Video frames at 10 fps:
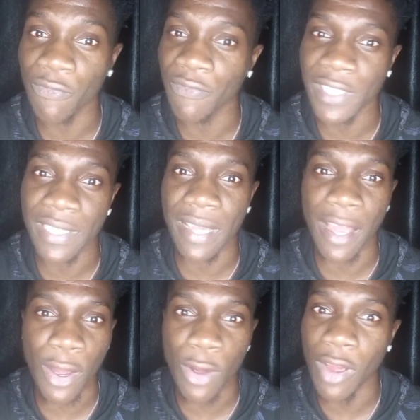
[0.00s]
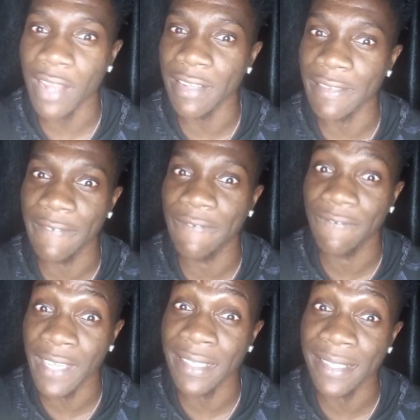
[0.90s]
physical and
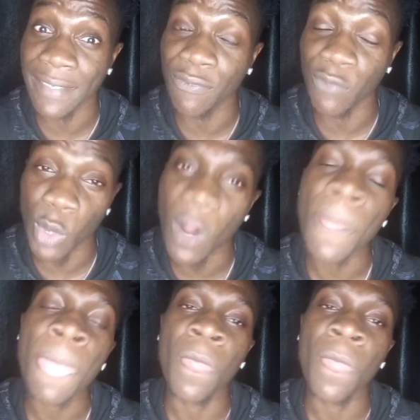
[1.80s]
defensive work.